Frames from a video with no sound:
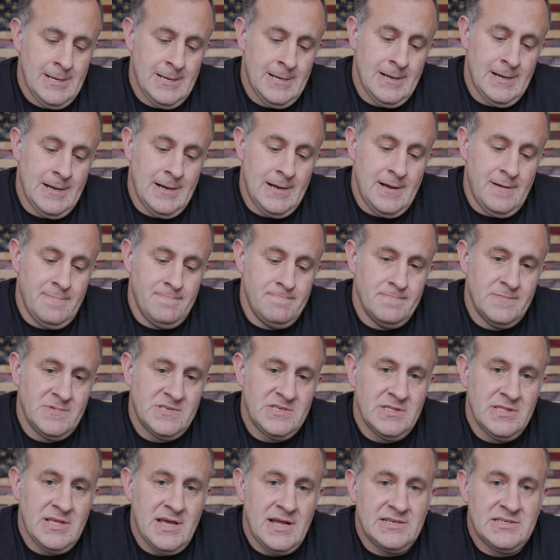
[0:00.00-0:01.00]

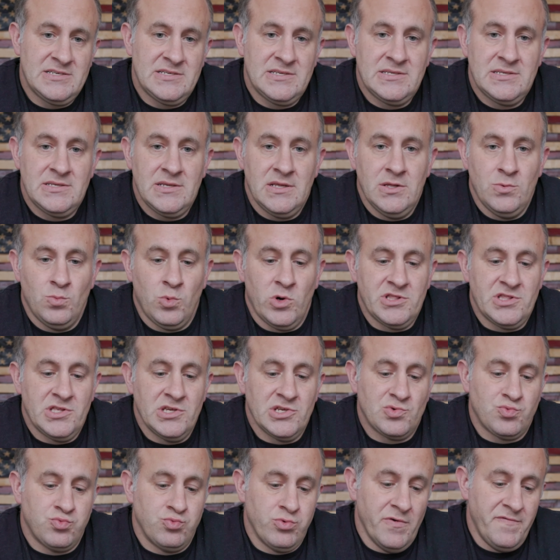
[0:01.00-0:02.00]
So that's what
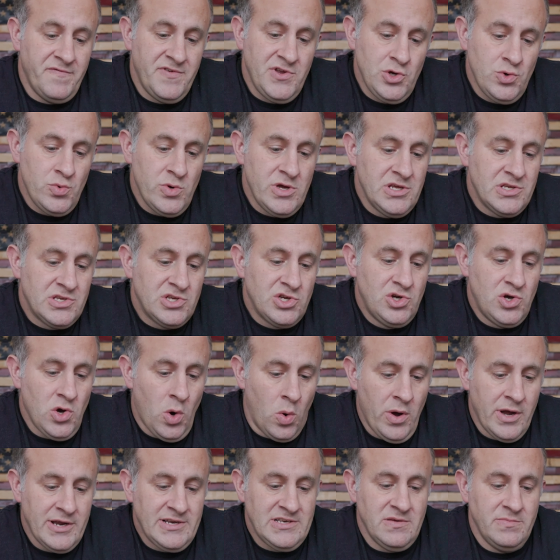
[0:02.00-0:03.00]
this review is
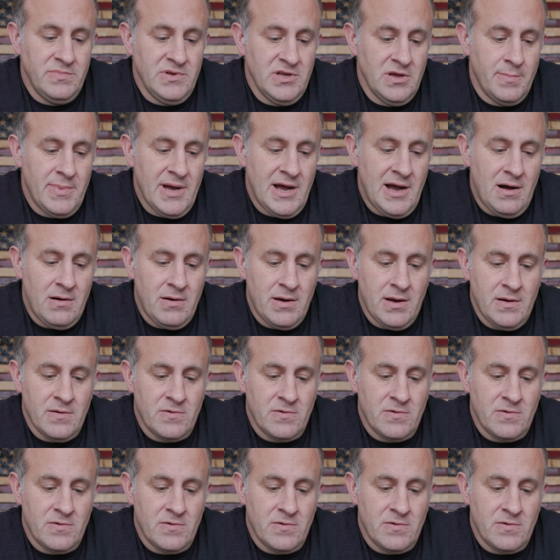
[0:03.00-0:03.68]
going to be about.